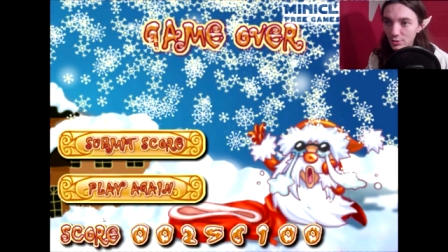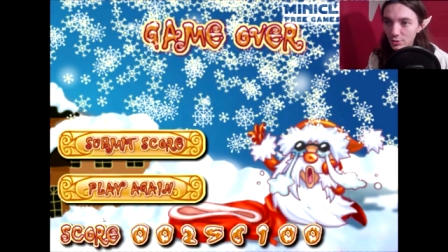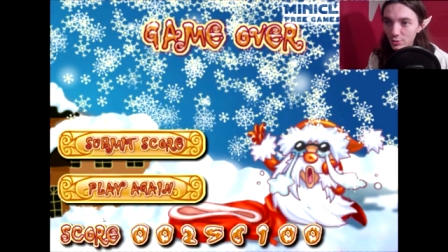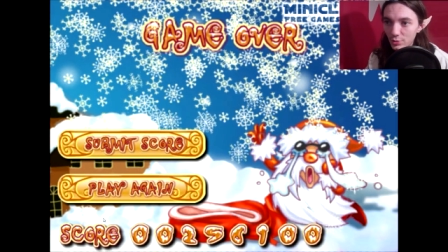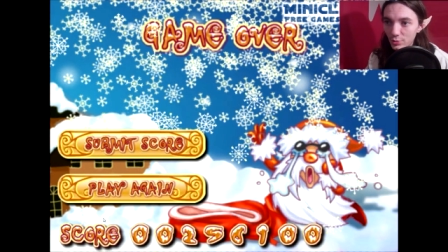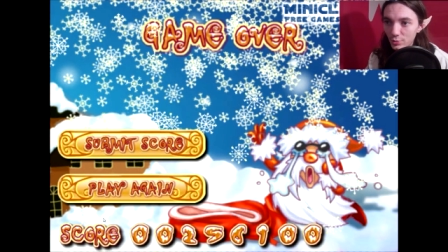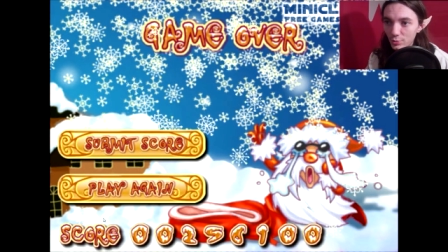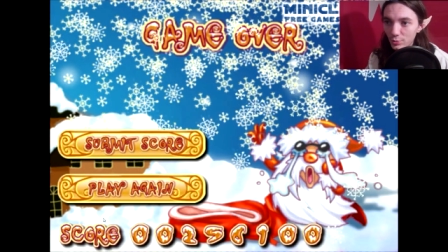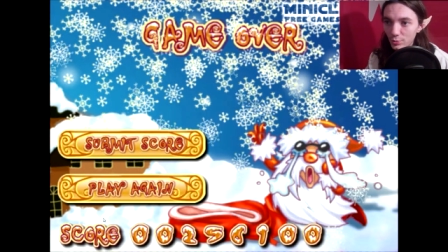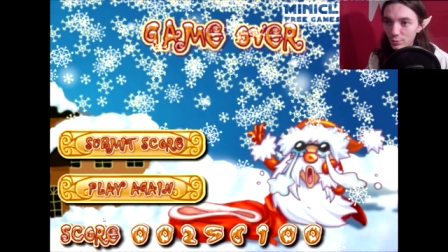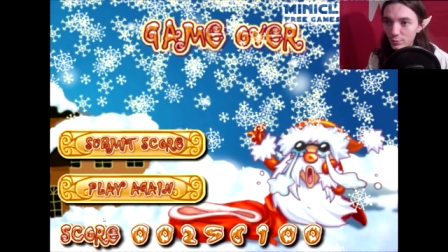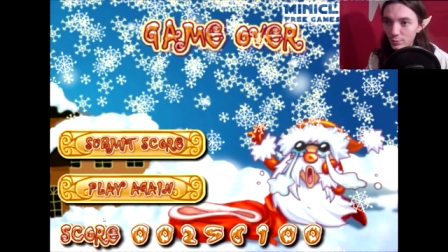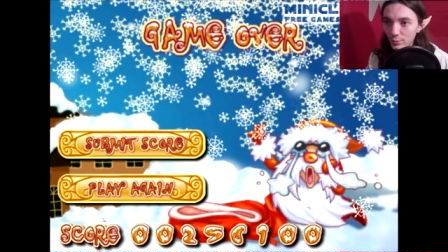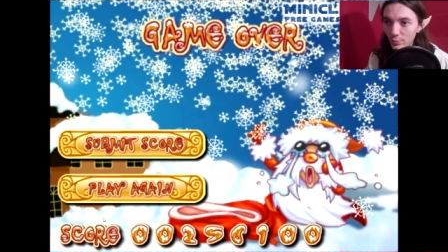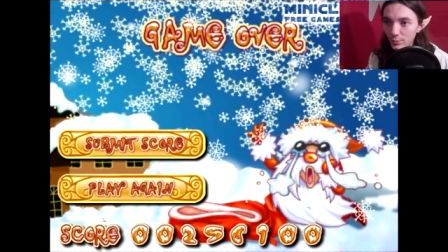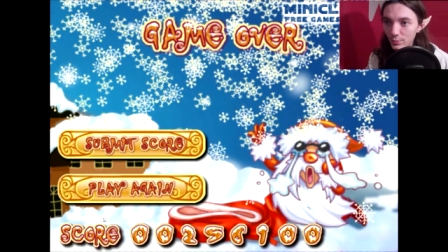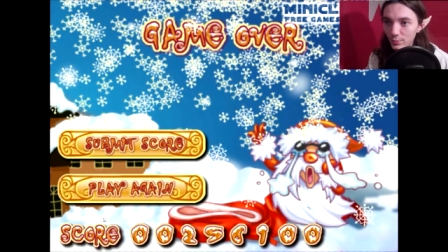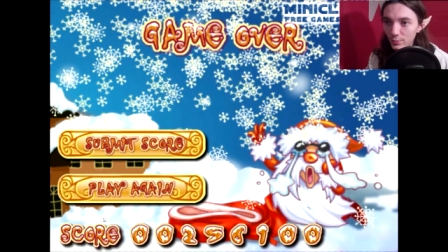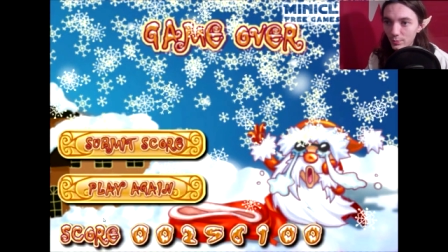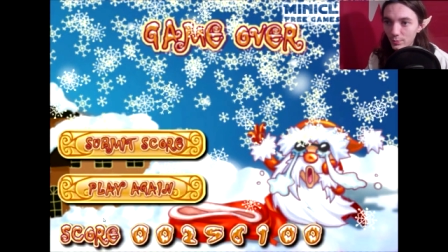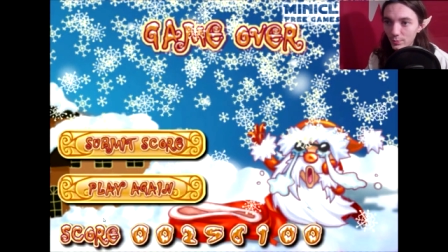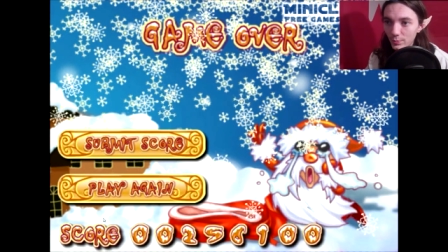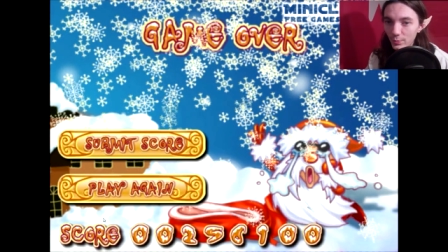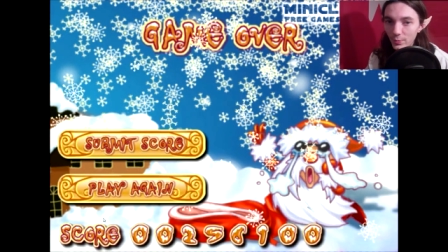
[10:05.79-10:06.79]
to
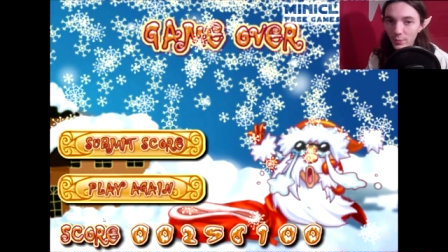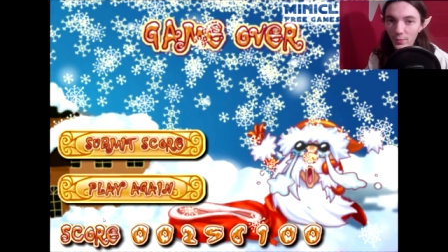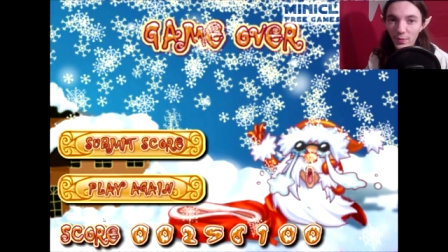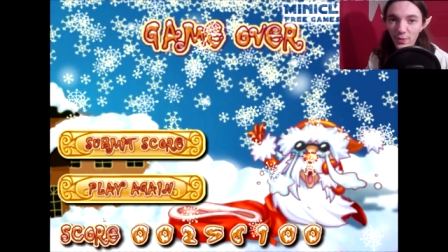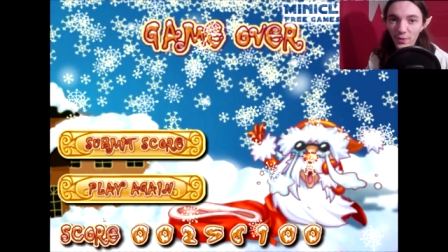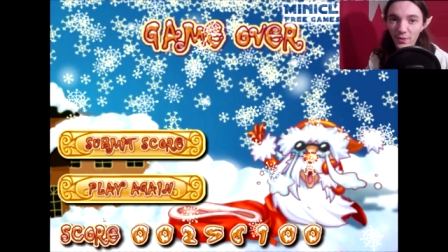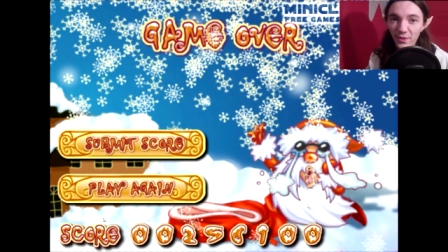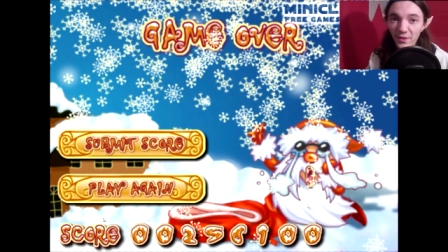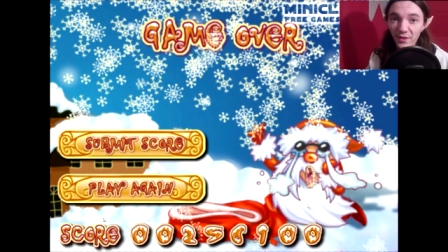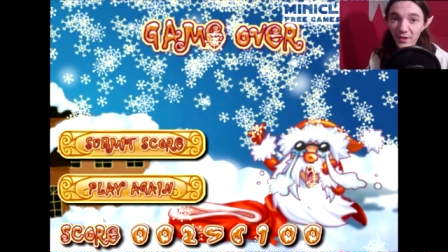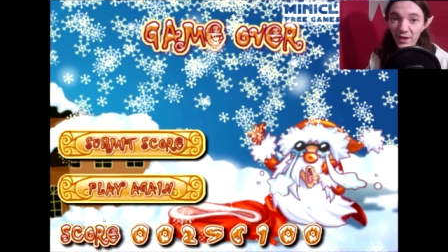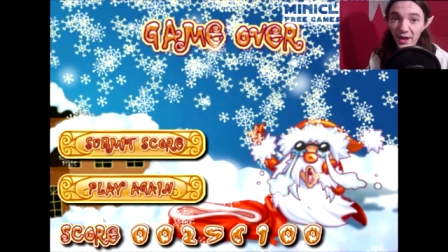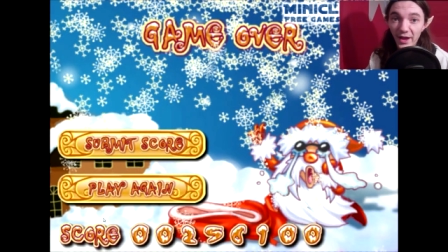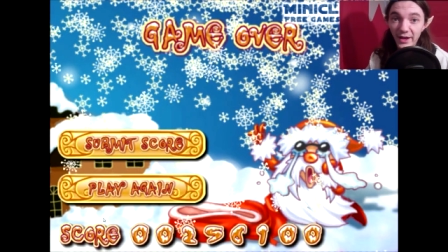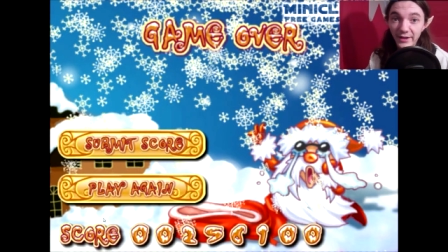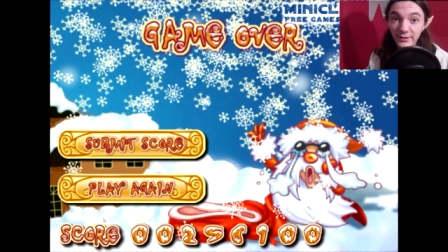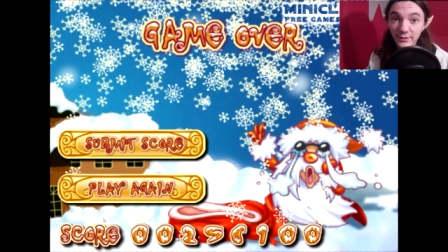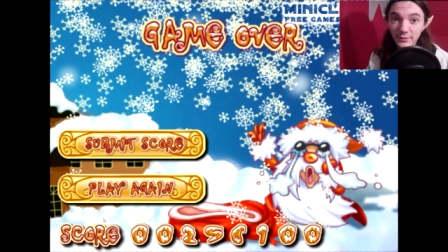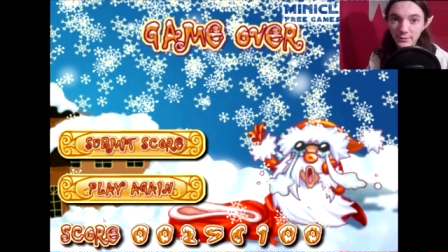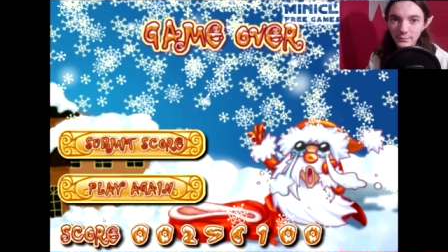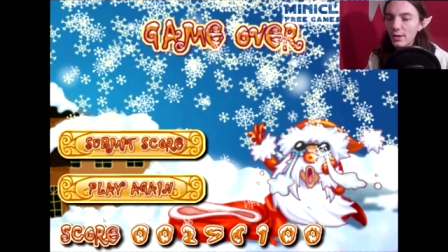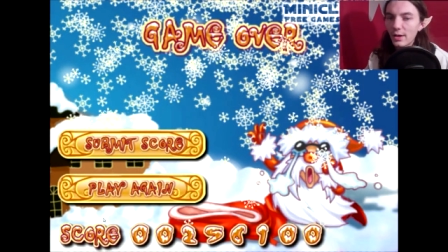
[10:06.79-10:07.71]
that.